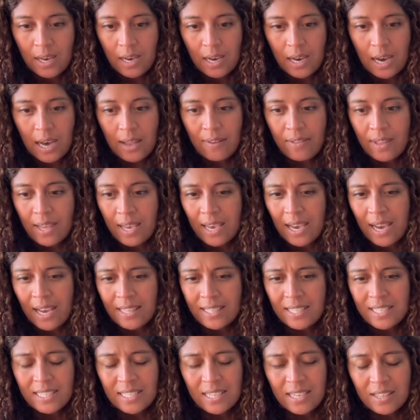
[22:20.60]
and they had
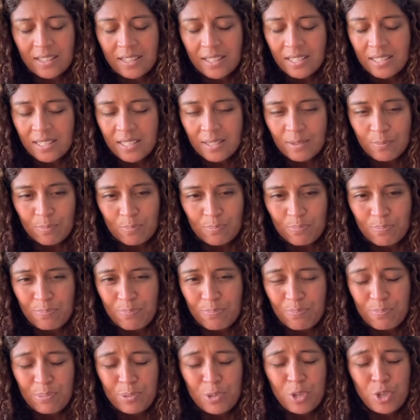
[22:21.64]
the
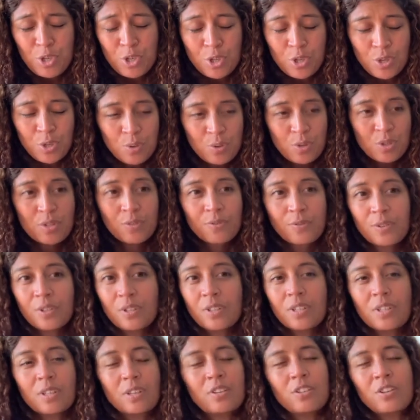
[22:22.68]

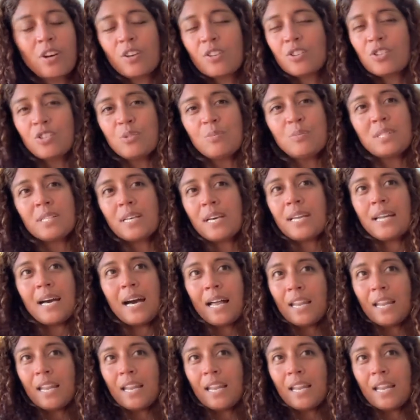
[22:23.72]
beautiful costume designer,